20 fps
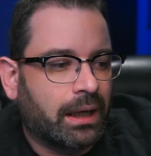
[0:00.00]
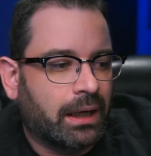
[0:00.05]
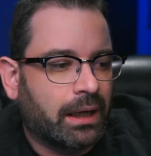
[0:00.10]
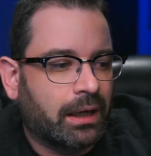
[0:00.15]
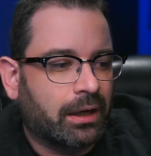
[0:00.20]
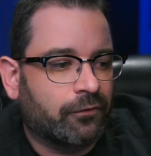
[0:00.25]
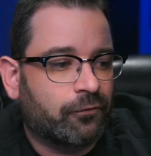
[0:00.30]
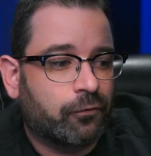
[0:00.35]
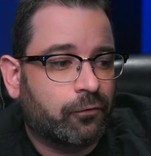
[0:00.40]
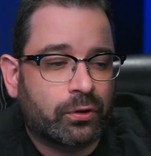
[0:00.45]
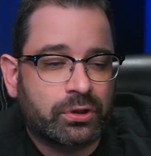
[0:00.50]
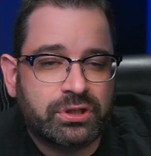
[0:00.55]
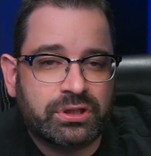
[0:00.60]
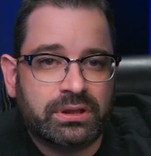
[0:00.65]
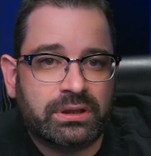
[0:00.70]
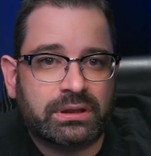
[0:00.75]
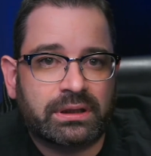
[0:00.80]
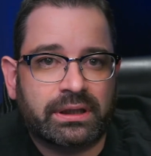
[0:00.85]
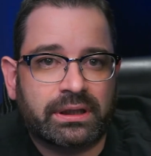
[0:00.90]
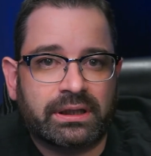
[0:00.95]

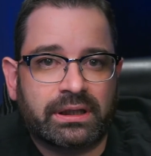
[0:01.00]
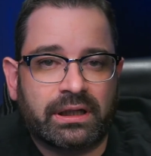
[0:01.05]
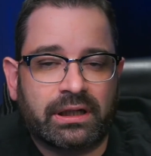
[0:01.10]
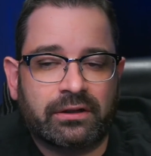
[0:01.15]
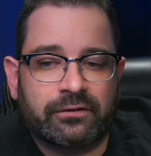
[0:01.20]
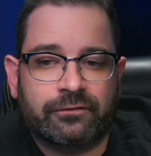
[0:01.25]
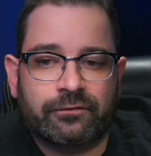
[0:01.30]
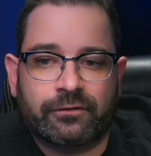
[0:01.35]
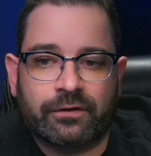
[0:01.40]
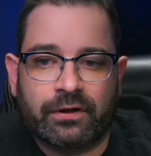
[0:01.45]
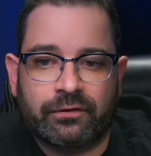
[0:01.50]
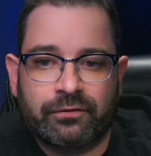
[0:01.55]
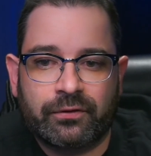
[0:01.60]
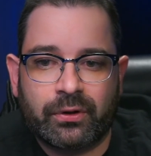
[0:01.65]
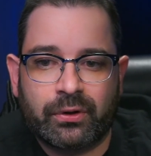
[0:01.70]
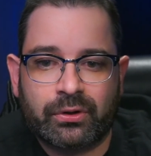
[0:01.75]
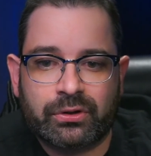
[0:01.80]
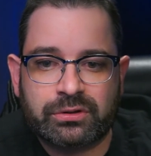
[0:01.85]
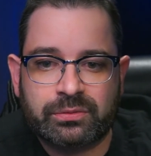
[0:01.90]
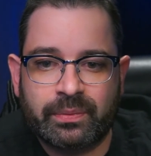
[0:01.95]
Fortunately enough, a few
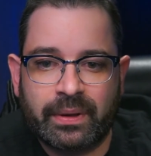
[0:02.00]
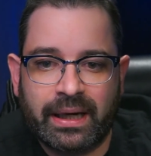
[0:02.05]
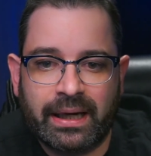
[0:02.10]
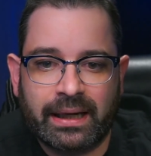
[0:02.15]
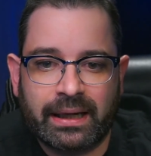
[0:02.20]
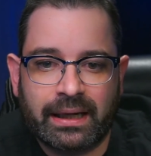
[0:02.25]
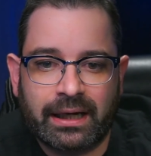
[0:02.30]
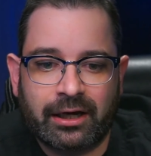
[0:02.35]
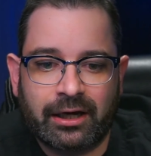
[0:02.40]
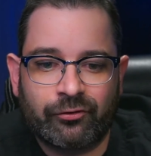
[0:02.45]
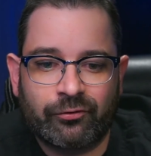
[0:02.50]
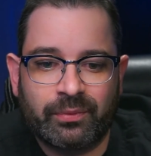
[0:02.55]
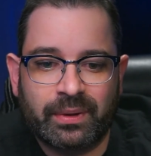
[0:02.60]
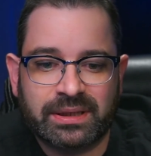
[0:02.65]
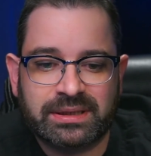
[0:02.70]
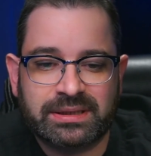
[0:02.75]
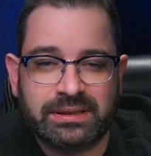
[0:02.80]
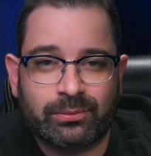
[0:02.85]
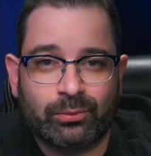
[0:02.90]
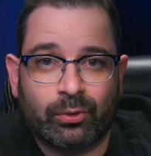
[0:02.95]
years back, I've
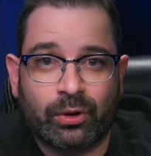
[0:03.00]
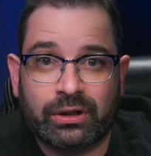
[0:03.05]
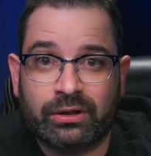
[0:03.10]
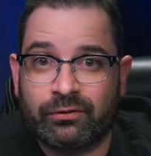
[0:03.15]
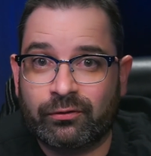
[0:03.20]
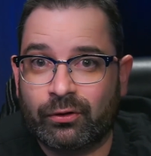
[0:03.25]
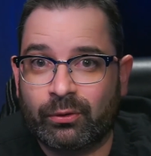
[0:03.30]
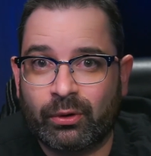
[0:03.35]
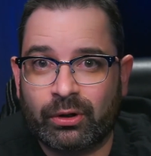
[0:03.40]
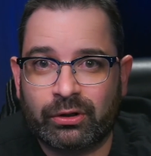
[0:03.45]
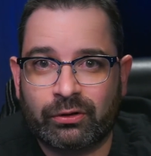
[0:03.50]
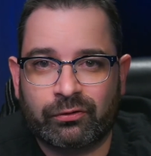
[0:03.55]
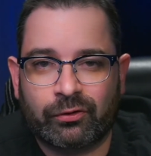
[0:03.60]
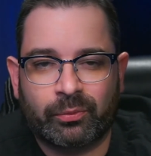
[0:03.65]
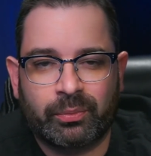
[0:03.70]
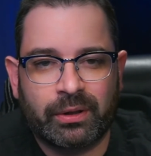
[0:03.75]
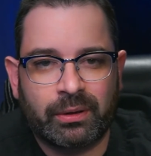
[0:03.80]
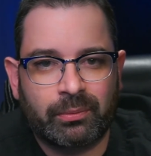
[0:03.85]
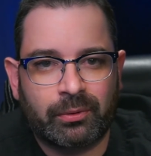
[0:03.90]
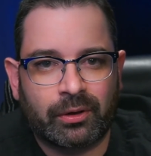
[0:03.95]
met some wonderful, wonderful
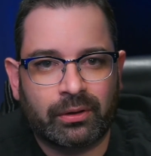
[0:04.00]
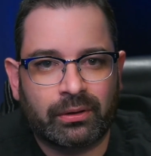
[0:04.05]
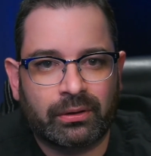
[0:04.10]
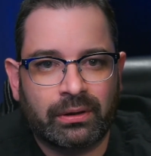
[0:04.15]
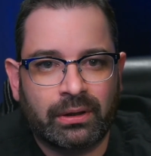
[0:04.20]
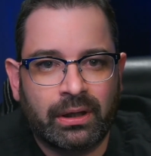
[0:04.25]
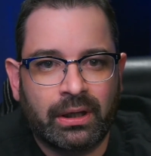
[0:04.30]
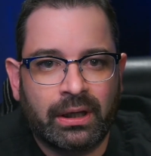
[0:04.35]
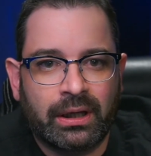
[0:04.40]
people,